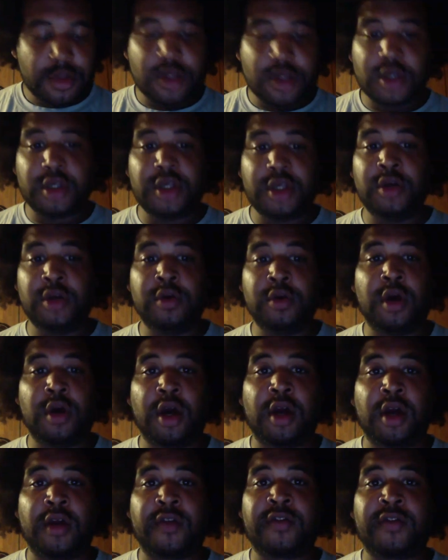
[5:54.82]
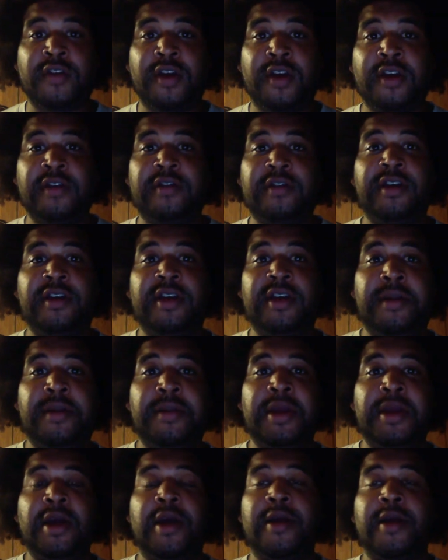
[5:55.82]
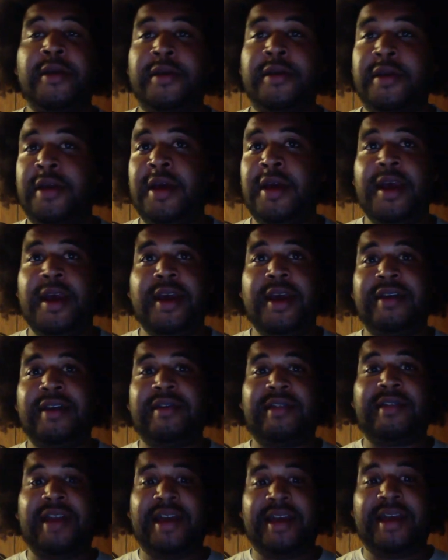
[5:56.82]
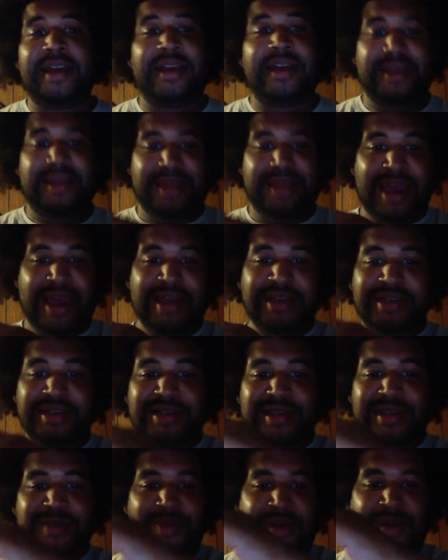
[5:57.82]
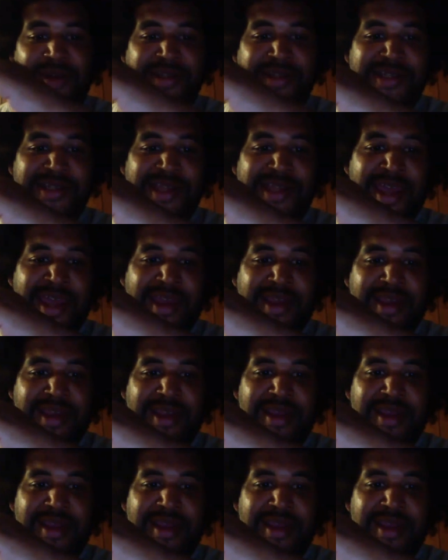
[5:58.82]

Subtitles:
you are seriously gonna be hurting. Cause like, how do you sleep on a slant?